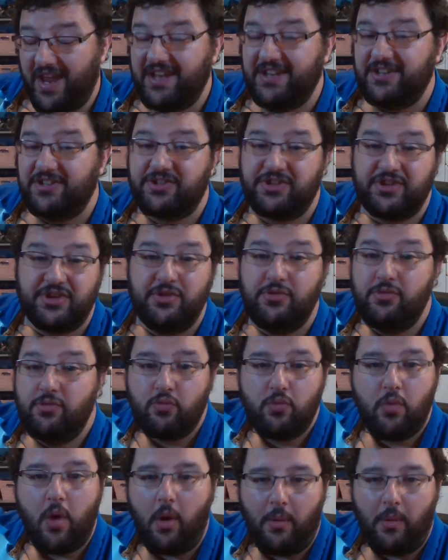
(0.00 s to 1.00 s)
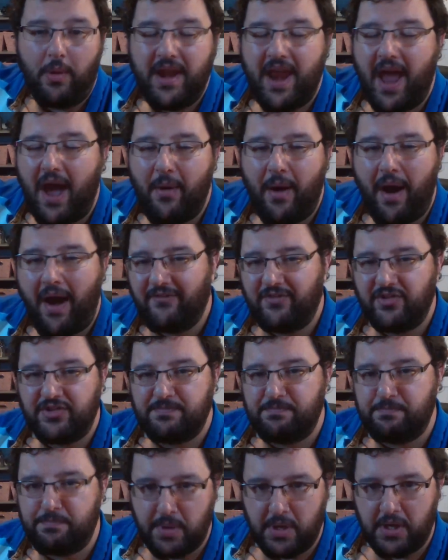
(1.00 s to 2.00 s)
into what we now have as
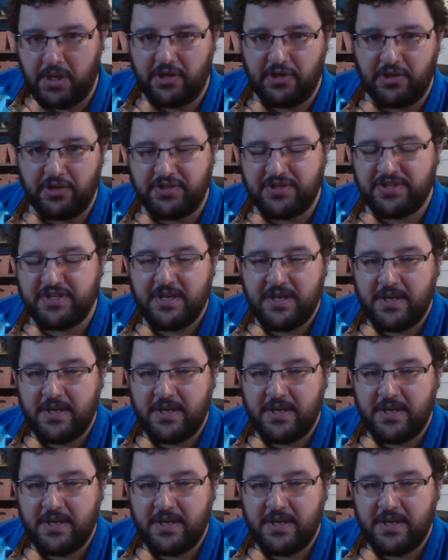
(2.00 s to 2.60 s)
birds.